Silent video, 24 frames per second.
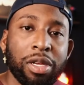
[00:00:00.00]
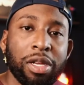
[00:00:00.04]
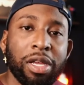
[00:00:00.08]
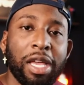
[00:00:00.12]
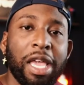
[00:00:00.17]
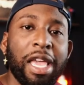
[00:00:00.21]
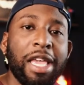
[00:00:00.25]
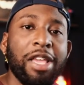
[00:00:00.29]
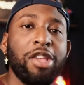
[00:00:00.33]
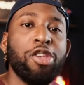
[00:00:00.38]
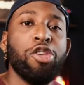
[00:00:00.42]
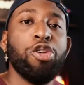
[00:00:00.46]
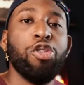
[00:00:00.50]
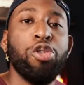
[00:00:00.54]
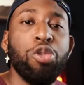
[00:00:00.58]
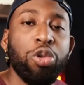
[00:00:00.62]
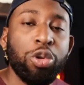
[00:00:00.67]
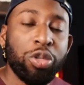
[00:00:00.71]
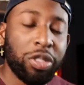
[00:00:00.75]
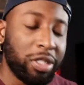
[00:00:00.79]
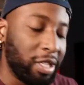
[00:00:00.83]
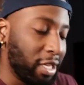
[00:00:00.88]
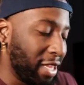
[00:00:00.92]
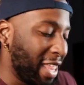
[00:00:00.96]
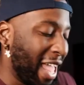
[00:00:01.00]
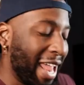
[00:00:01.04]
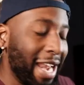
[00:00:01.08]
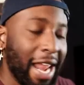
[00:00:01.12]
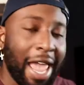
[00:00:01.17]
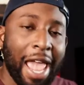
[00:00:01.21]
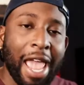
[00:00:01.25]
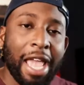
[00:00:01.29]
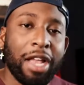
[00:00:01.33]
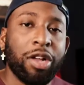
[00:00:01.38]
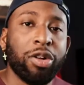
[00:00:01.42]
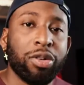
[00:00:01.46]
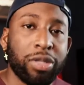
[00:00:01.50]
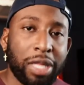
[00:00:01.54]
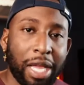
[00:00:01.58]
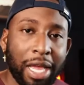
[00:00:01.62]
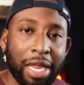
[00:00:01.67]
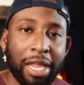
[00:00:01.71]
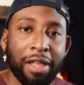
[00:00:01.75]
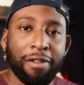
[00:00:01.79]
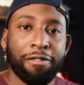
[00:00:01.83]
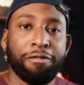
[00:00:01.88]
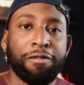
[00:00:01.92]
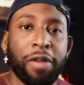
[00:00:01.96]
He used that anger that
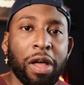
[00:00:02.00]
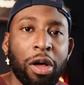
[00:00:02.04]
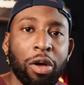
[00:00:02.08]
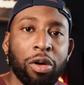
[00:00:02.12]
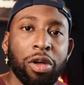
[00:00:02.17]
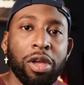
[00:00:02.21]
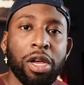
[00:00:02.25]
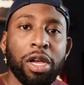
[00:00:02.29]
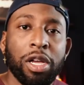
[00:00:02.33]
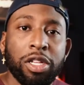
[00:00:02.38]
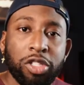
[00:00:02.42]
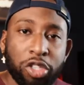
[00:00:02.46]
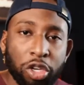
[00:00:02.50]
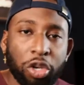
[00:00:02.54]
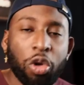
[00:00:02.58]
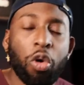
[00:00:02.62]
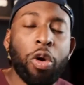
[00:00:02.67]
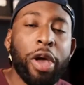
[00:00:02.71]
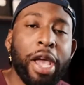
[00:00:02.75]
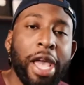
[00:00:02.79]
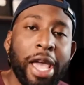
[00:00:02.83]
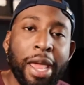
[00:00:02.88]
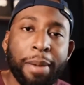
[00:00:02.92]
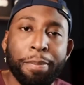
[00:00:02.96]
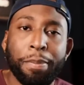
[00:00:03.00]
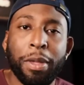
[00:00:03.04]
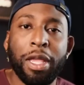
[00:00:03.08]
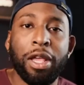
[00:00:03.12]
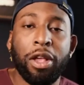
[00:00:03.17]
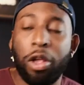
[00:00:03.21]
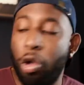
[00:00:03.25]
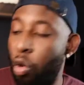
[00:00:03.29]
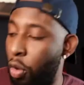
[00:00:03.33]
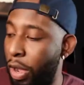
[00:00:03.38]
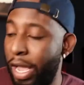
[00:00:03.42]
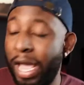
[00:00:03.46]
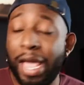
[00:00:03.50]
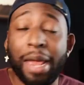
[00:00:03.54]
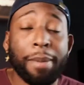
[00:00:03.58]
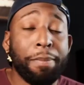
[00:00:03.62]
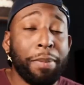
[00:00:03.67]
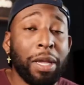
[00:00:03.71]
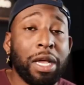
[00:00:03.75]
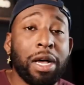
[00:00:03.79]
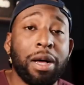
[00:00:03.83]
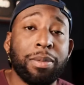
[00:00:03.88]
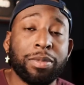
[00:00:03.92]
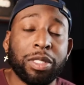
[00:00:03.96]
he felt to go ahead and be go ahead and
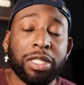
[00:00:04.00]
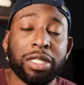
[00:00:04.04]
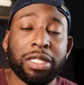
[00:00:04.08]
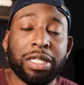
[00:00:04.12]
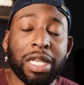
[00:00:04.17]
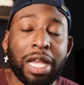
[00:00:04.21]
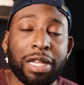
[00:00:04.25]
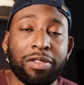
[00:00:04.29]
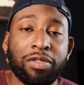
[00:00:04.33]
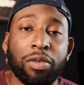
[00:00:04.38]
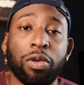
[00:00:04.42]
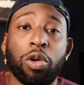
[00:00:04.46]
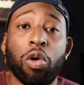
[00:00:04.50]
become successful.